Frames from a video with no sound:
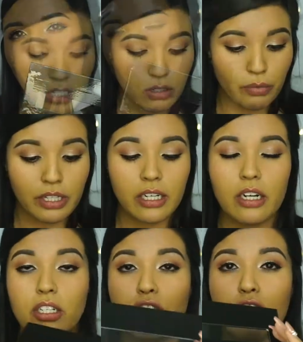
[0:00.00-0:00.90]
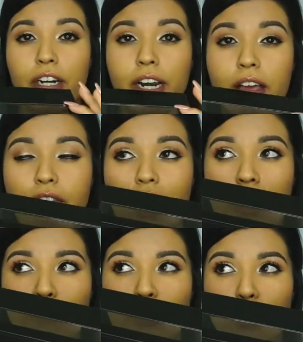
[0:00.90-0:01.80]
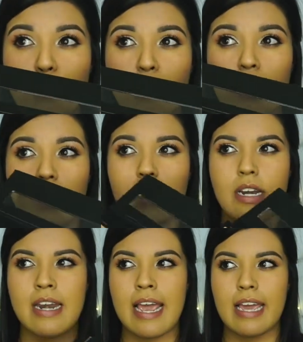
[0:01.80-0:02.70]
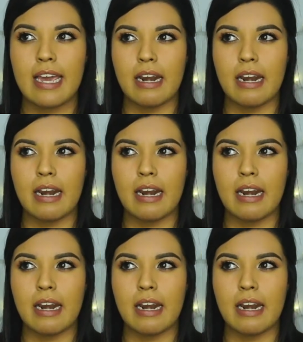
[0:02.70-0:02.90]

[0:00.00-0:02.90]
This is a really good alternative to the Naked,